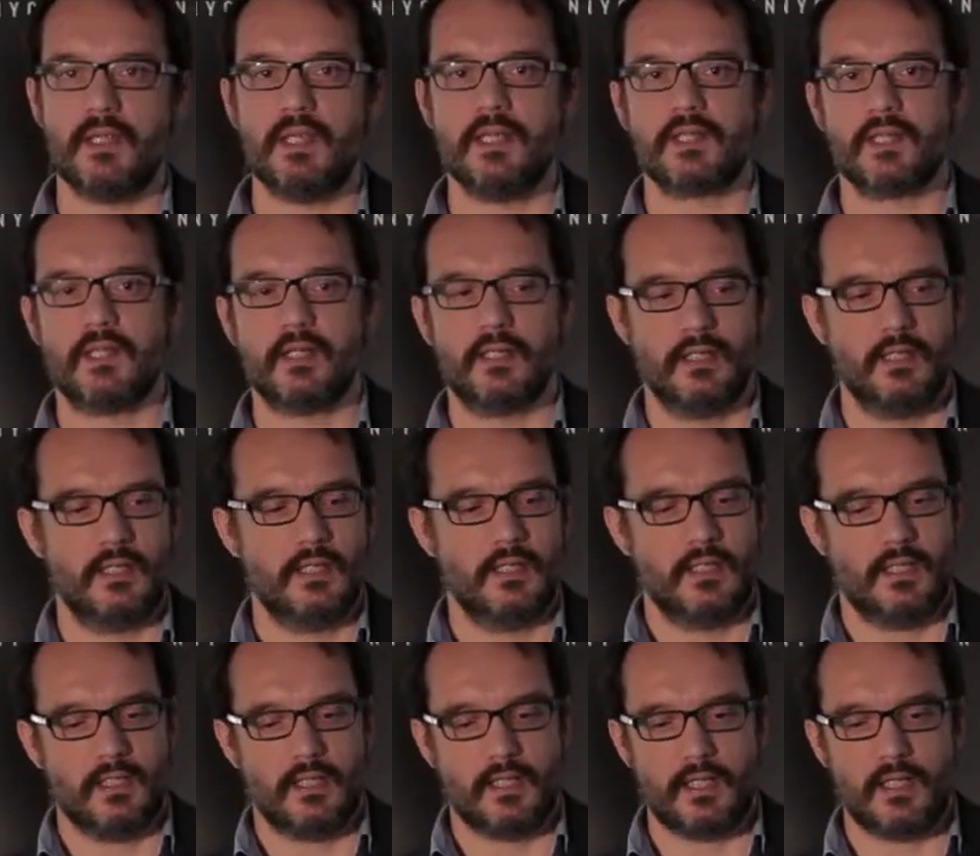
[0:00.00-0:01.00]
is that
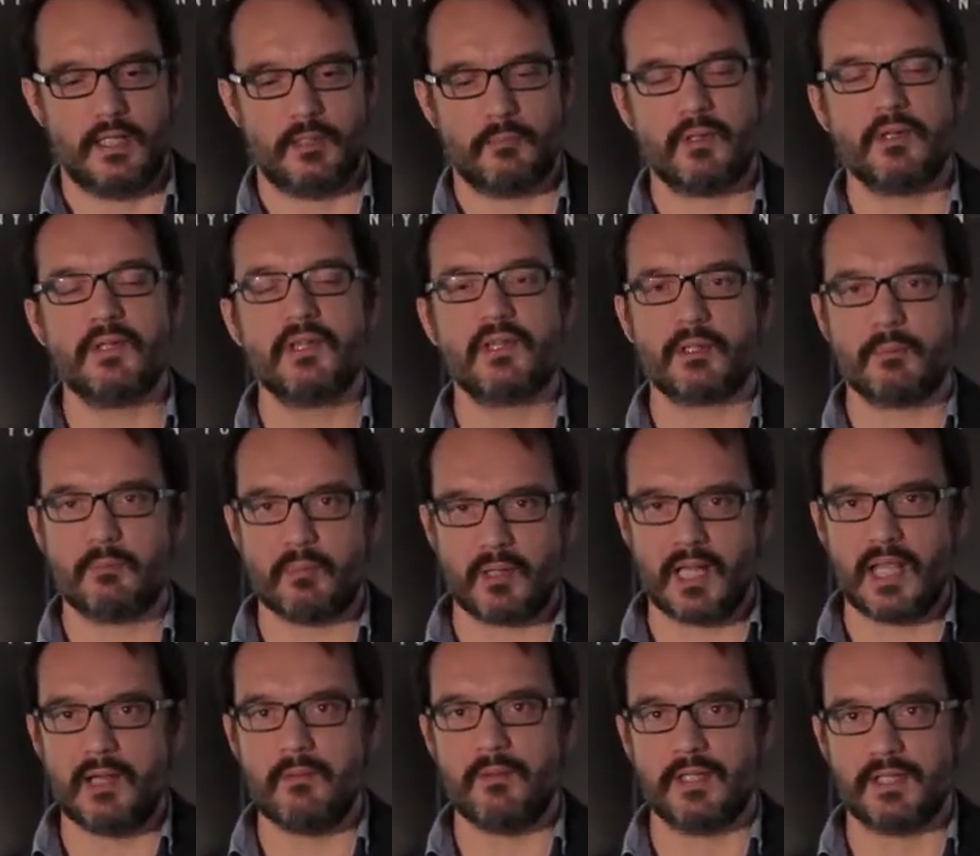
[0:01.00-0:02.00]
in the process of
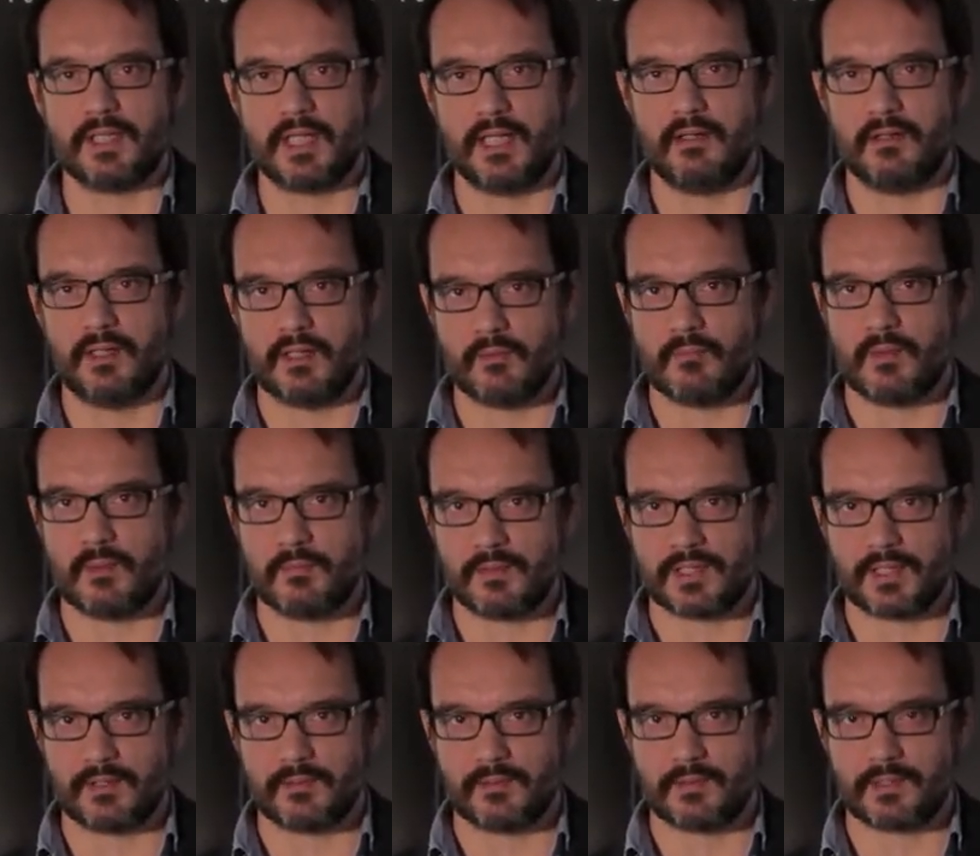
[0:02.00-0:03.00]
playing with the data and giving
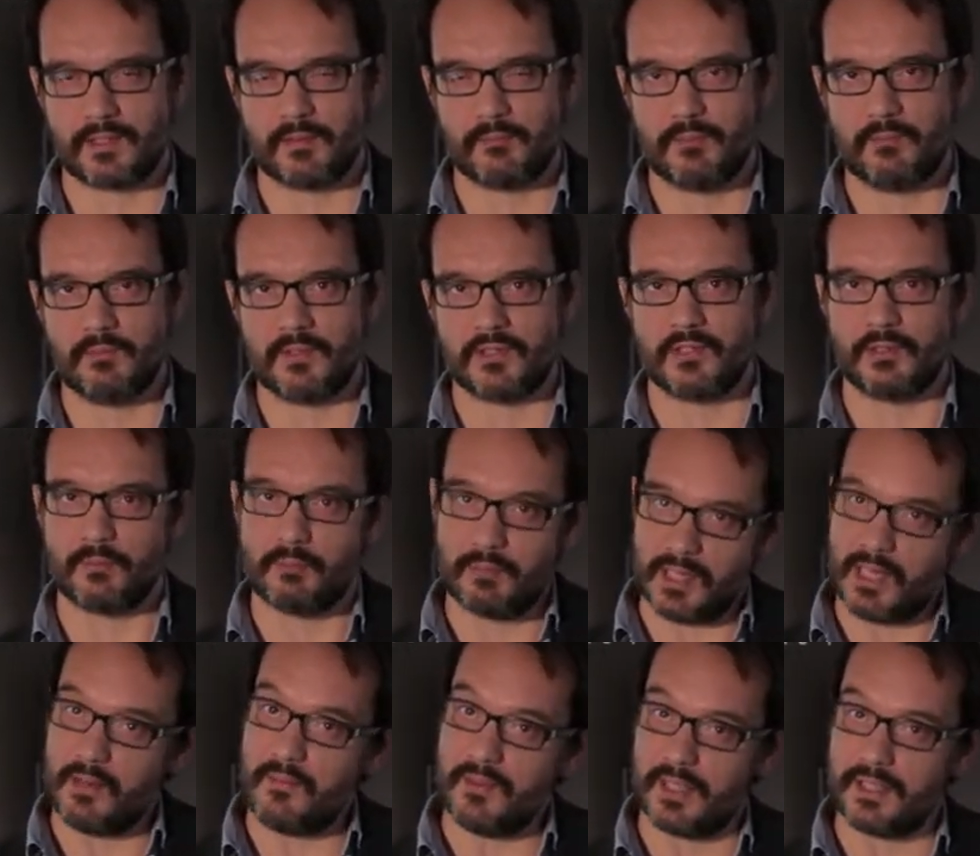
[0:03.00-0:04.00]
myself permission to
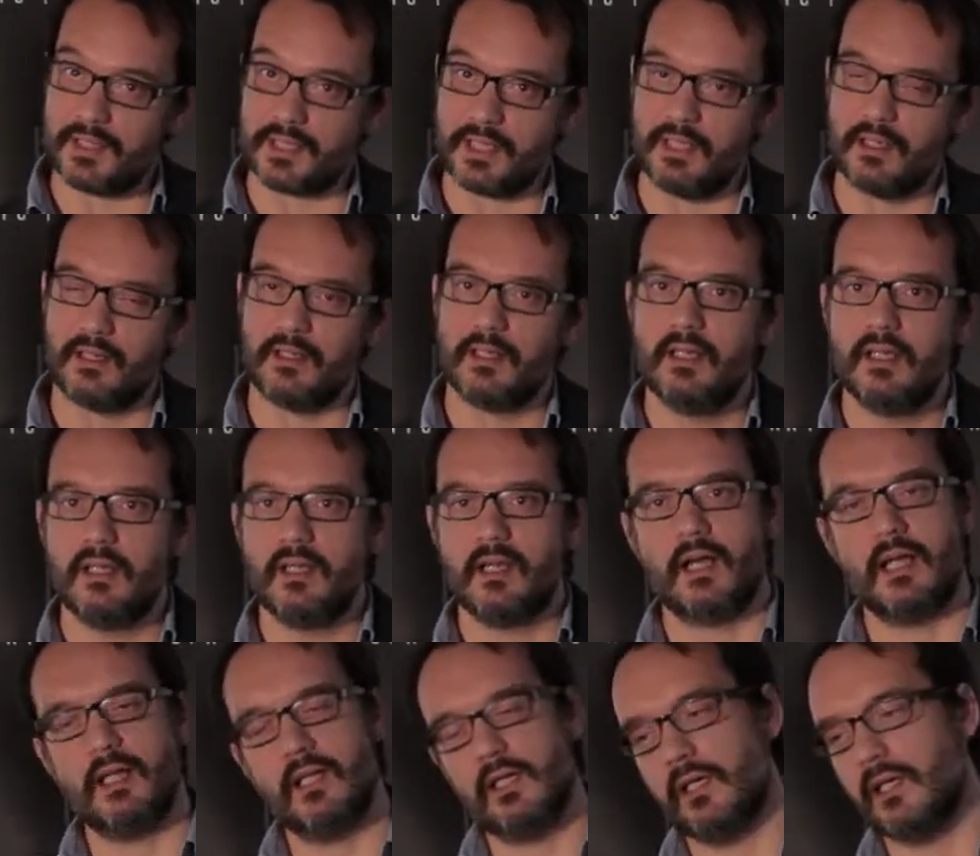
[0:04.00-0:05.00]
play with that data,
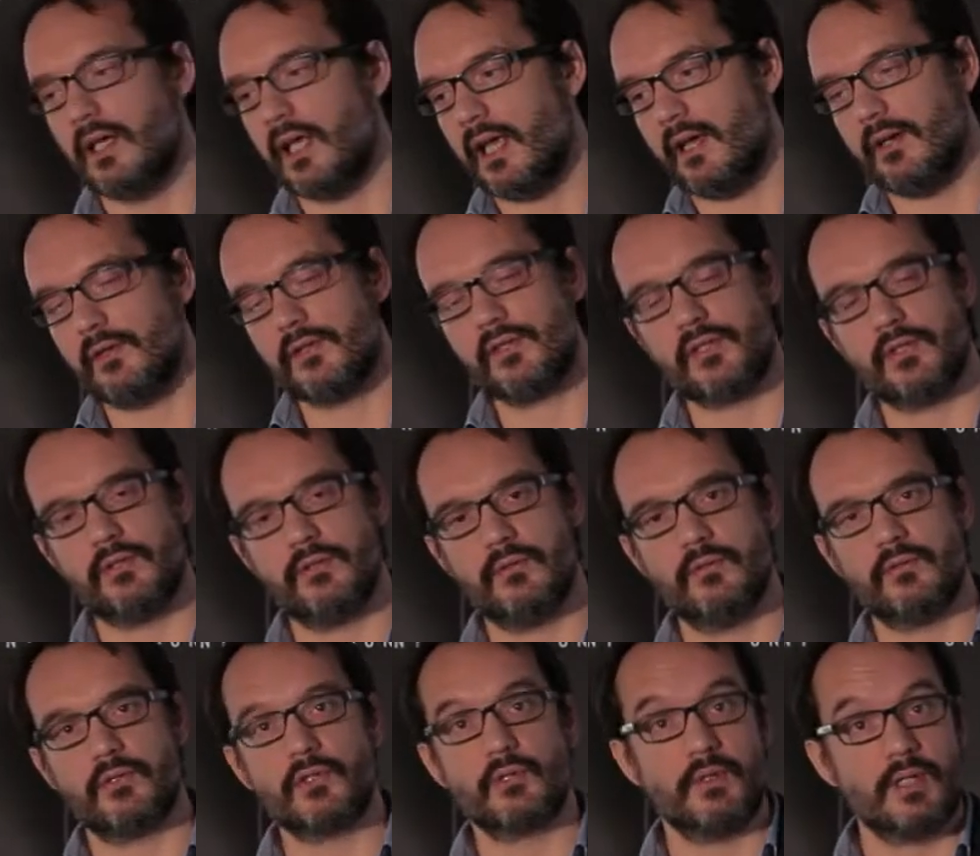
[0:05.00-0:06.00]
I learned how
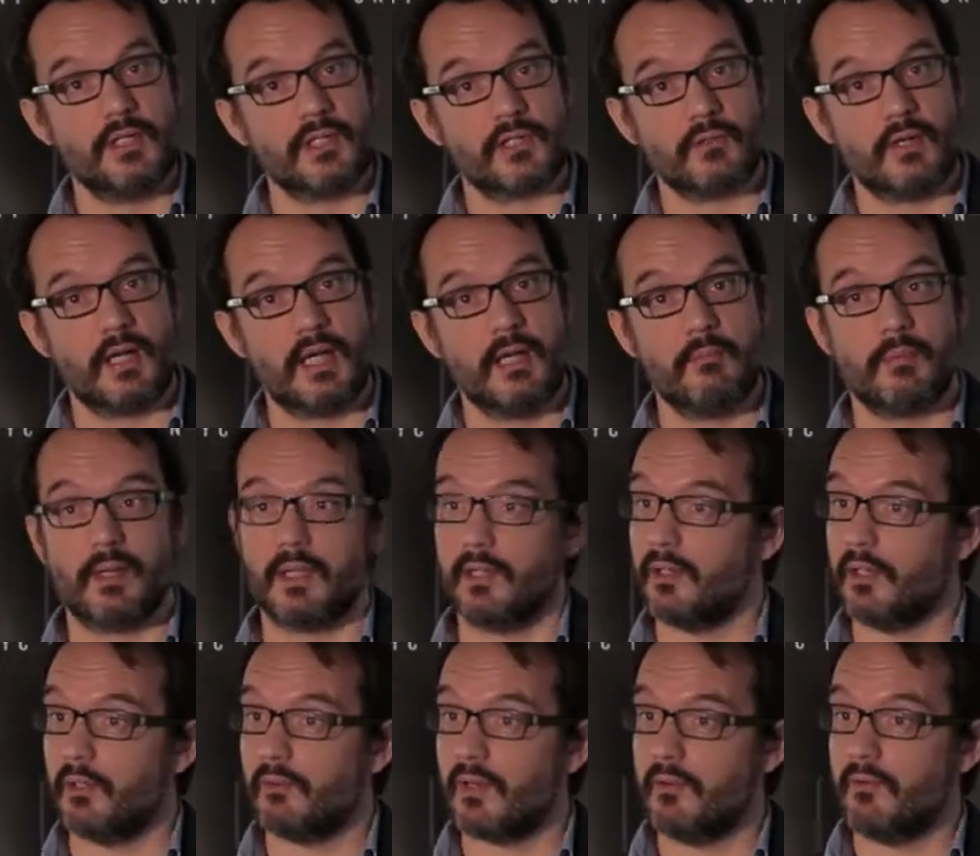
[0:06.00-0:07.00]
to screen scrape. I
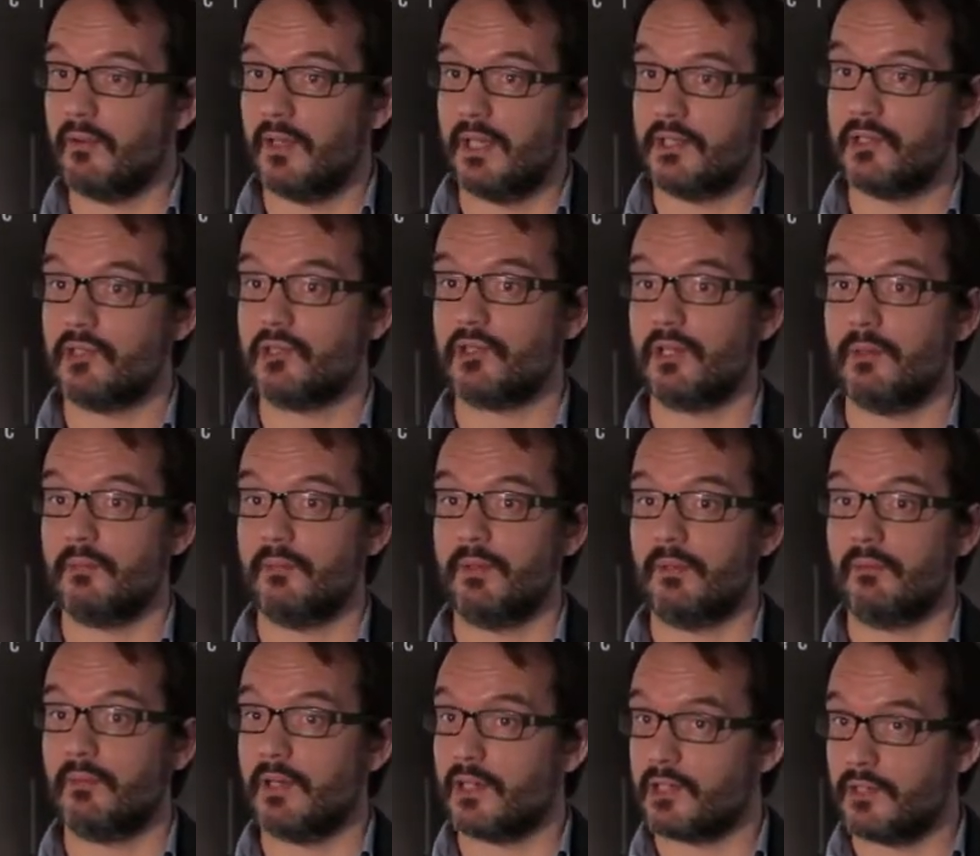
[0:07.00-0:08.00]
got a great relationship with
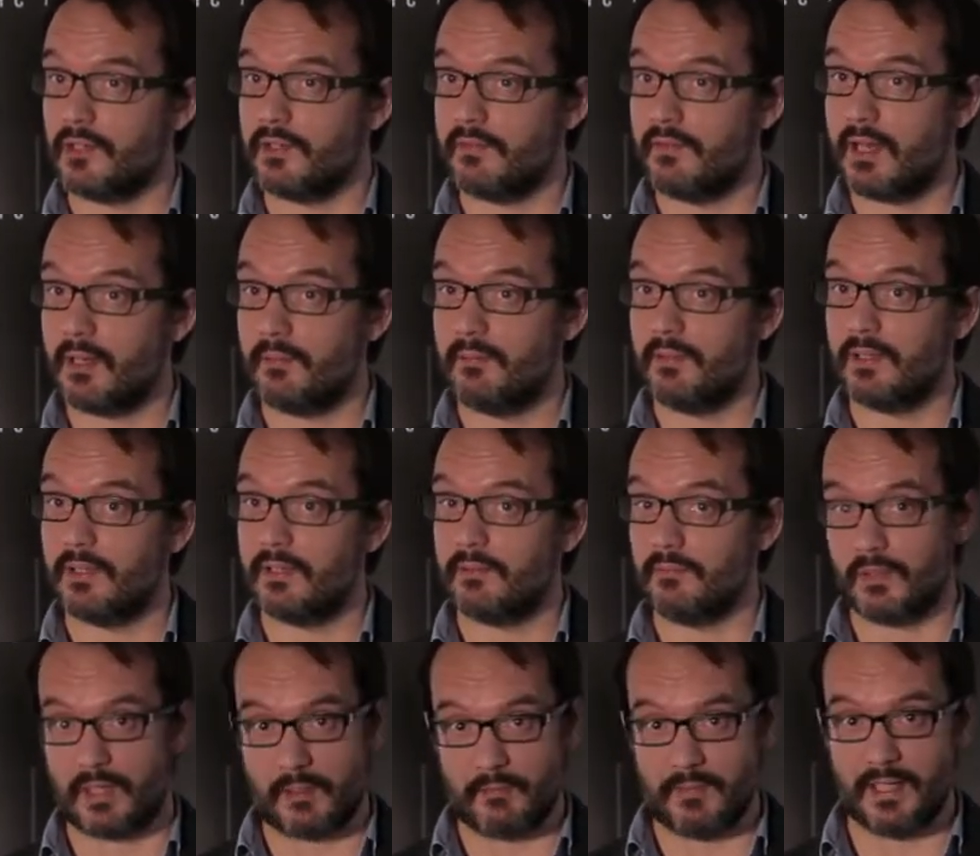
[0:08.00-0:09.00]
a Russian developer who
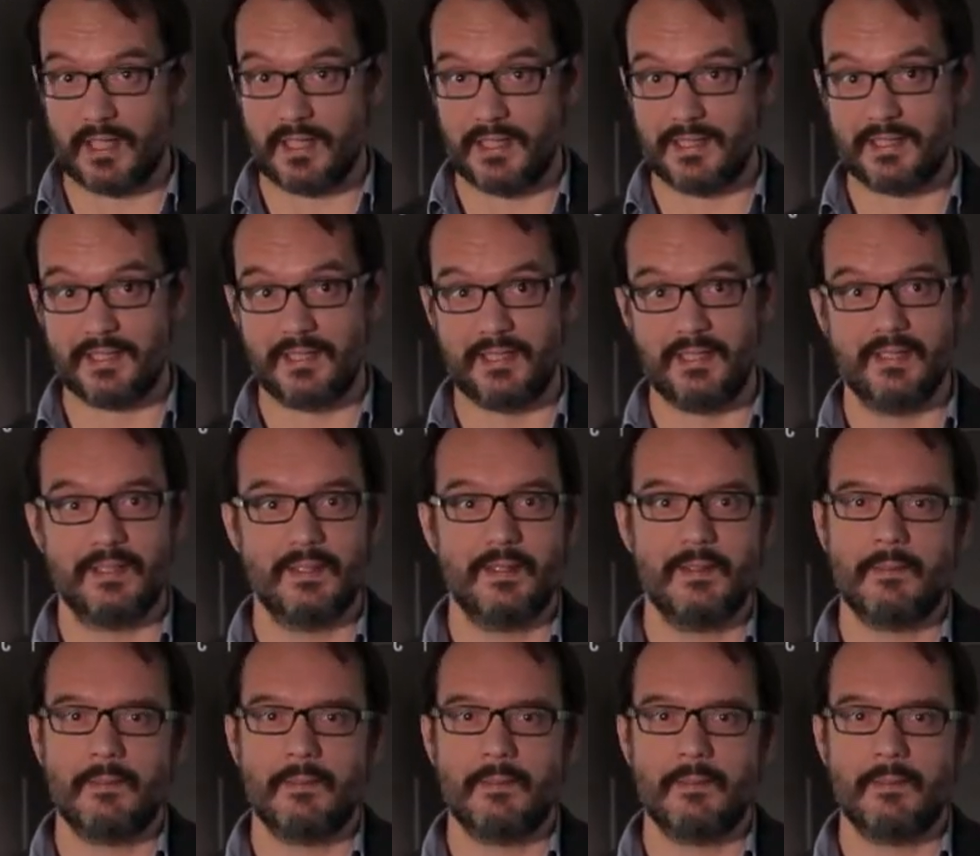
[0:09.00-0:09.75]
will come in handy.